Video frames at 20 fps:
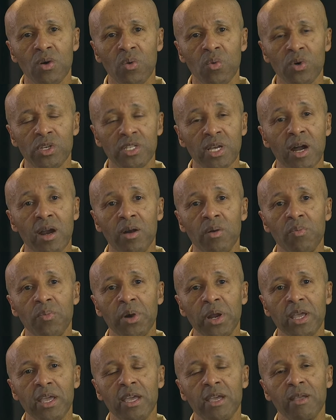was
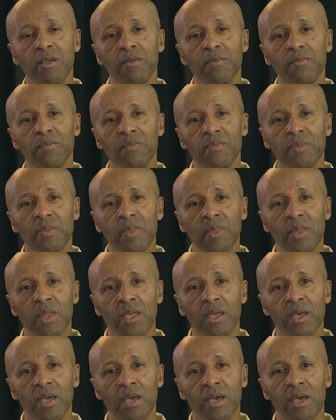heartbreaking.
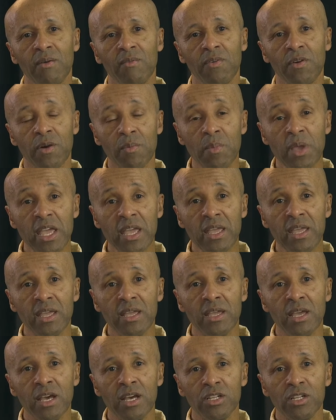For me